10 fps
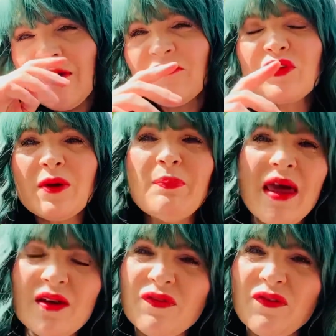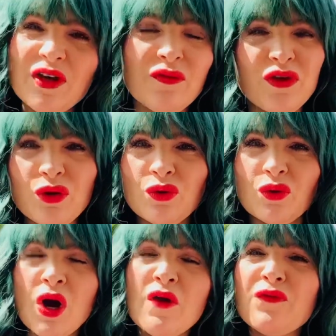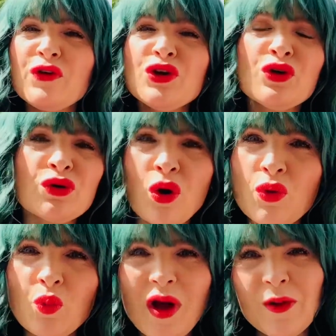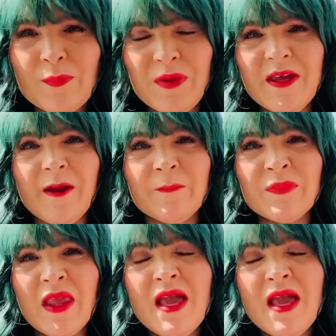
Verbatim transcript: for the benefit of you, for your own well-being.